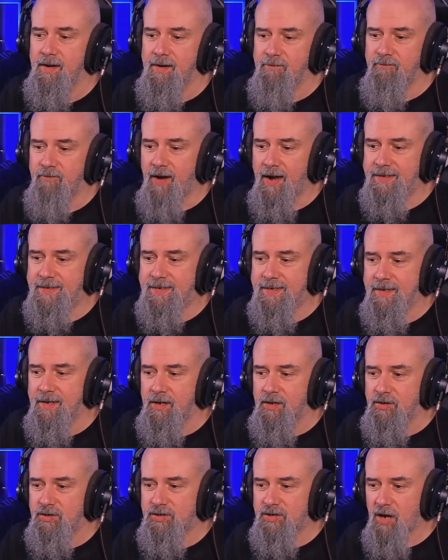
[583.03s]
Right,
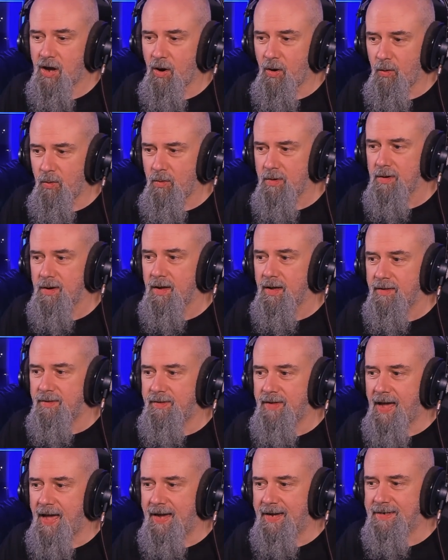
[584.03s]
so
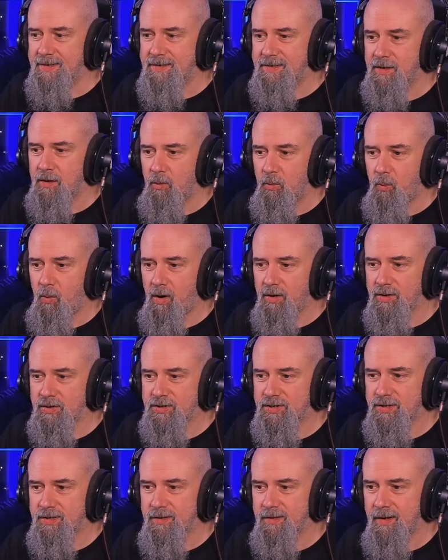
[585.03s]
that
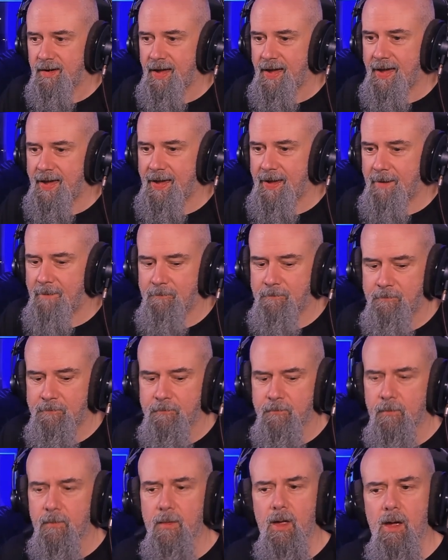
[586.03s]
was a
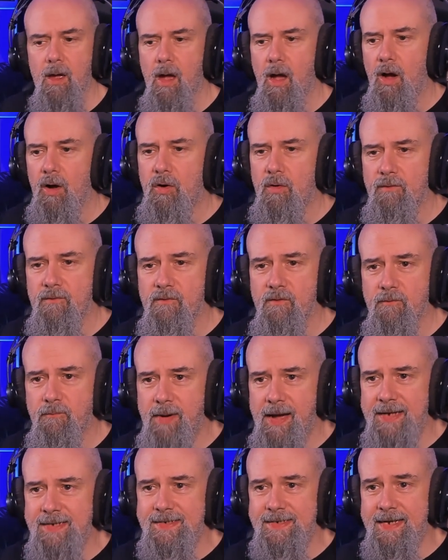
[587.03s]
cover of
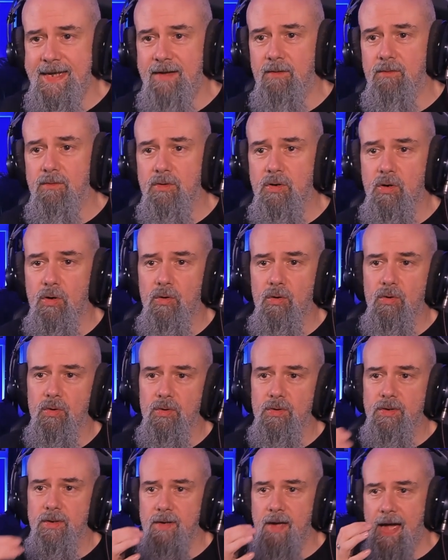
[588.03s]
Bastille
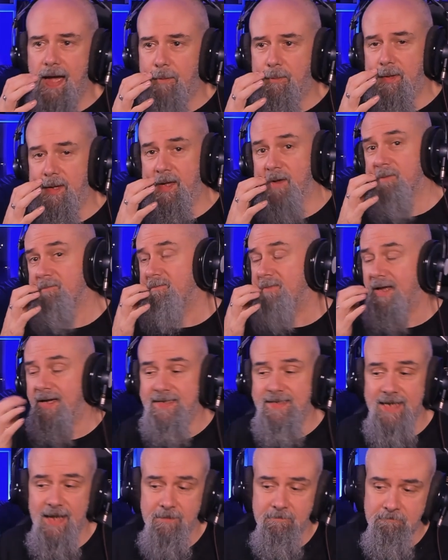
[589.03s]
called Happier. Like I
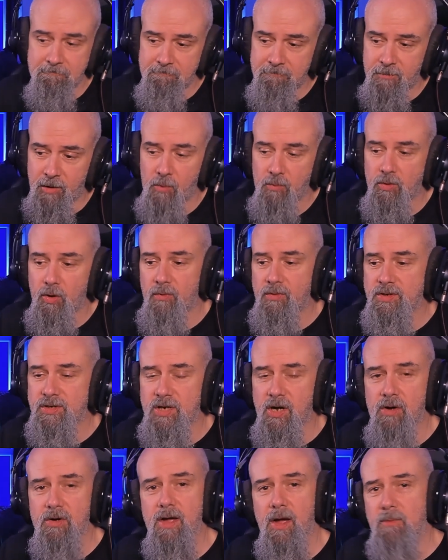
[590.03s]
said, don't know the
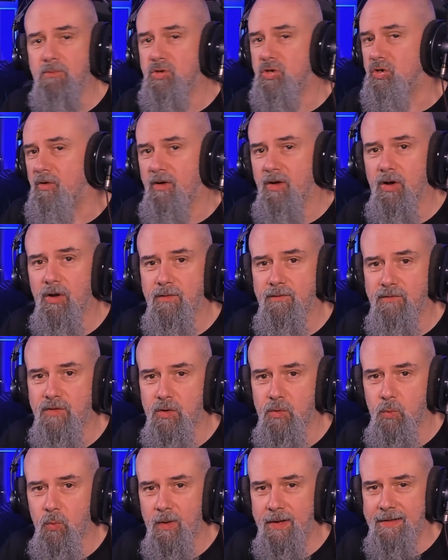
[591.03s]
song. I'm sure a lot of
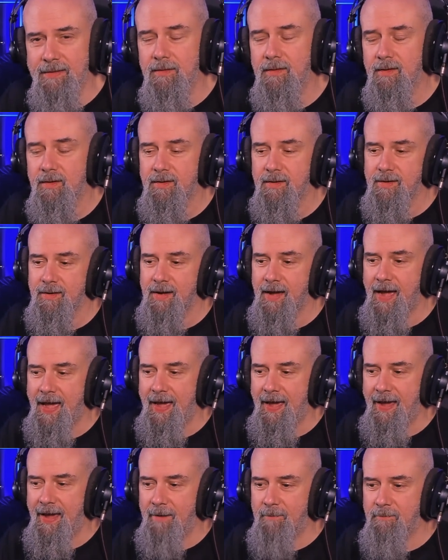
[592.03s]
you will,
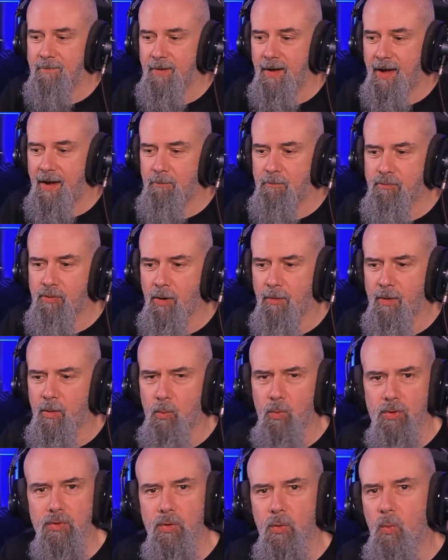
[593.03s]
and probably
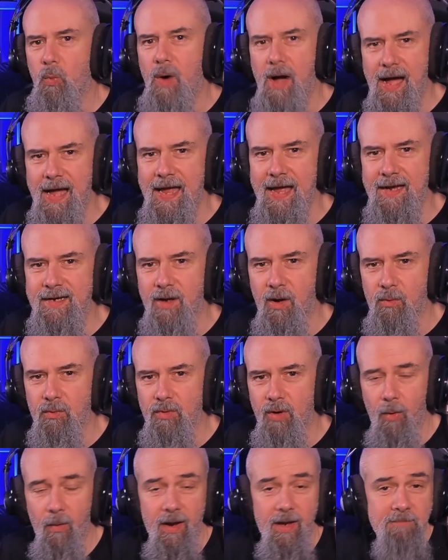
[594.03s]
wonder why I don't
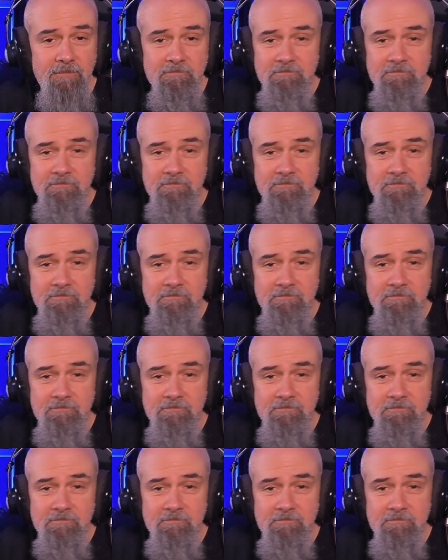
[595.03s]
know it.